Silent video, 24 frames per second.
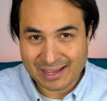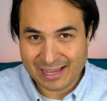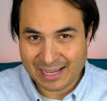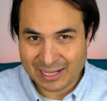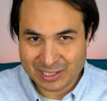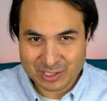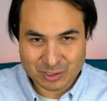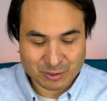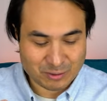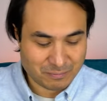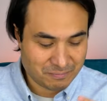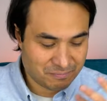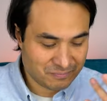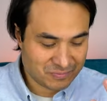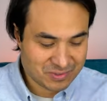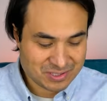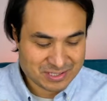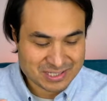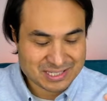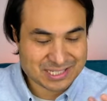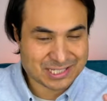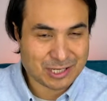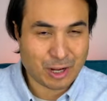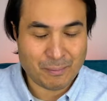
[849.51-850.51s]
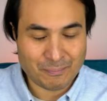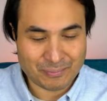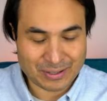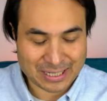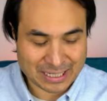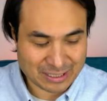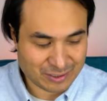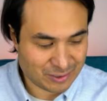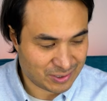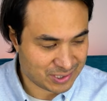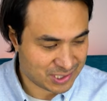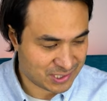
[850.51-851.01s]
and you're
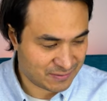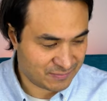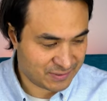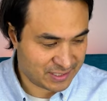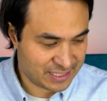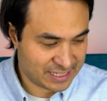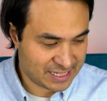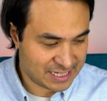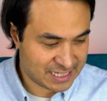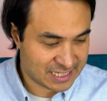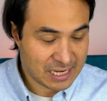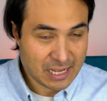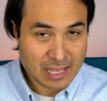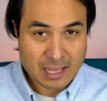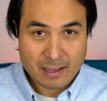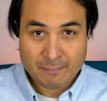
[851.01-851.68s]
sampling lots of teas,